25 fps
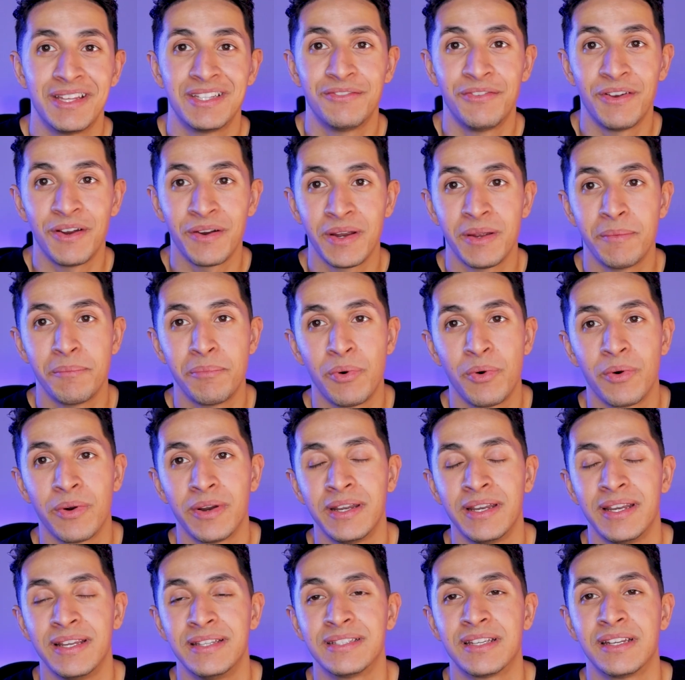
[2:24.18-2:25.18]
That's very
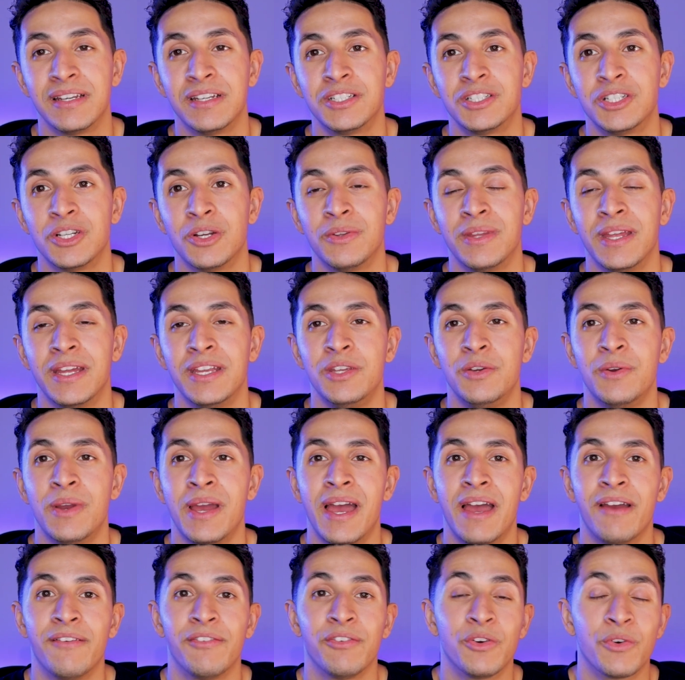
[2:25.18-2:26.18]
important. It's going to show that you
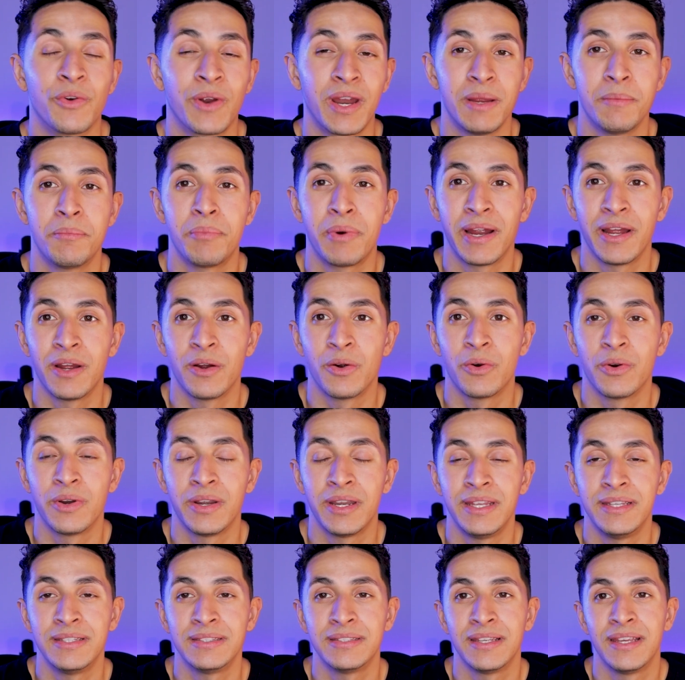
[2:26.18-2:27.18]
have great
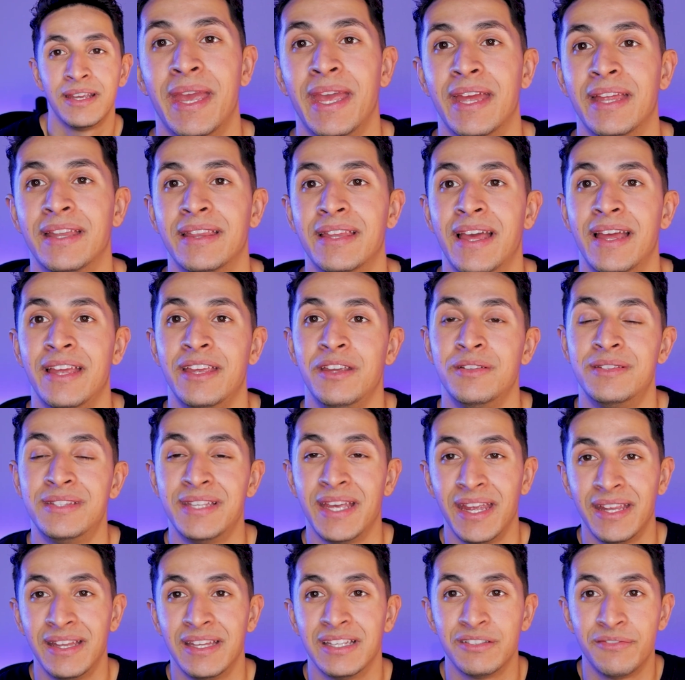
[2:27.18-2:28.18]
priorities and that you
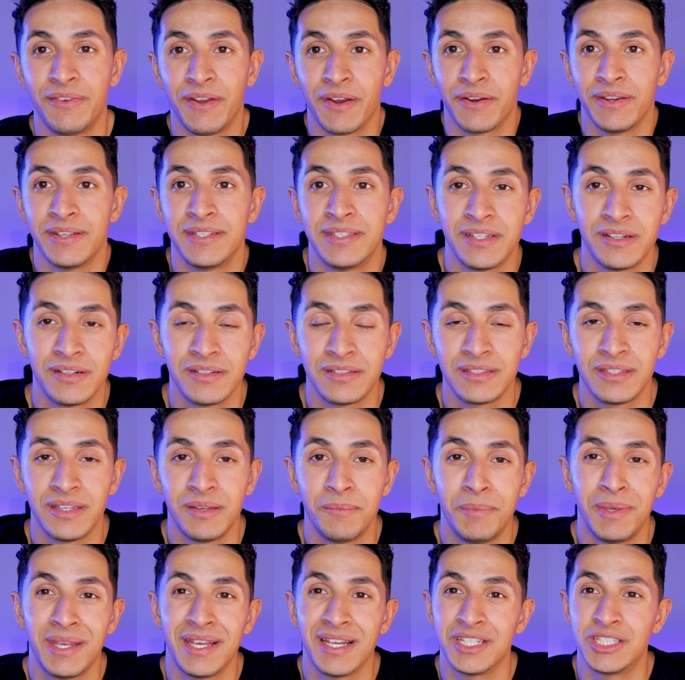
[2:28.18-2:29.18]
take this very seriously,
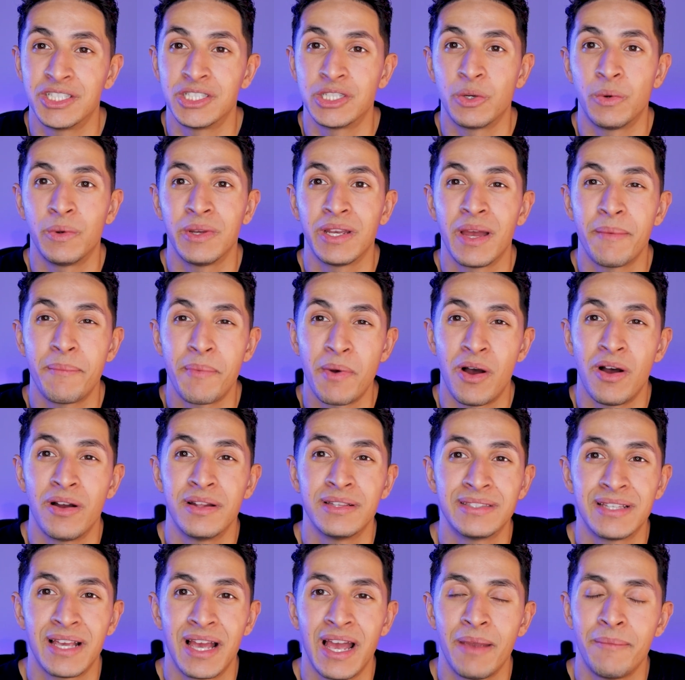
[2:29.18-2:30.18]
because showing up
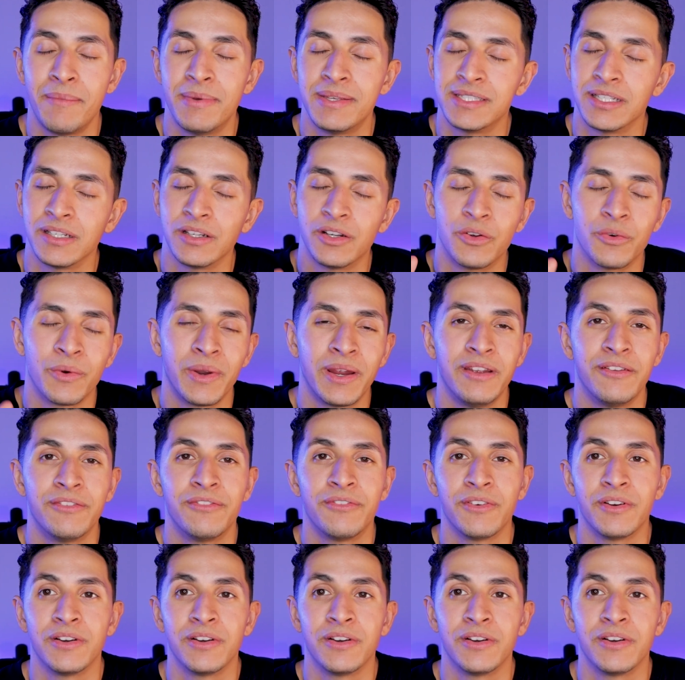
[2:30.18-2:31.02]
on time is a great